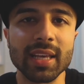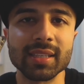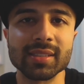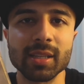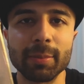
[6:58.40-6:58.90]

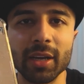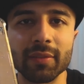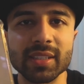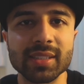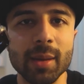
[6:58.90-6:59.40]
Yes, the back
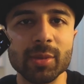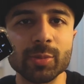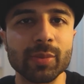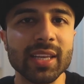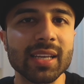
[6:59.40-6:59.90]
of it is
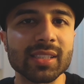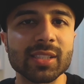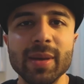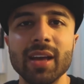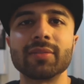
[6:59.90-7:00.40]
damaged, but yes, a
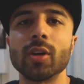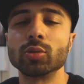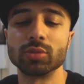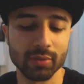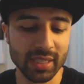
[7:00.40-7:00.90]
spare
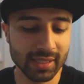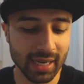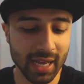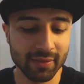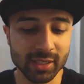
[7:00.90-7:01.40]
phone. The reason
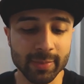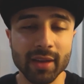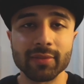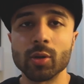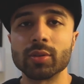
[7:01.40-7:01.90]
I have a
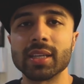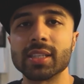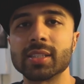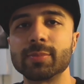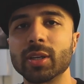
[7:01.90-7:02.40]
spare phone
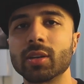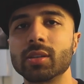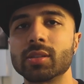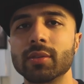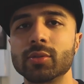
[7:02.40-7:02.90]
is
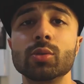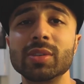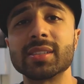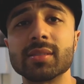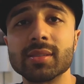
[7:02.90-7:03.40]
because of 2
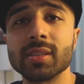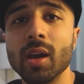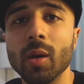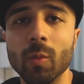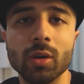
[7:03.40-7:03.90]
reasons.
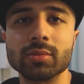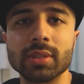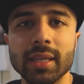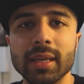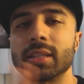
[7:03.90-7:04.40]
One,
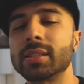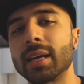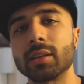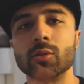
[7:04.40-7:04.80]
in case I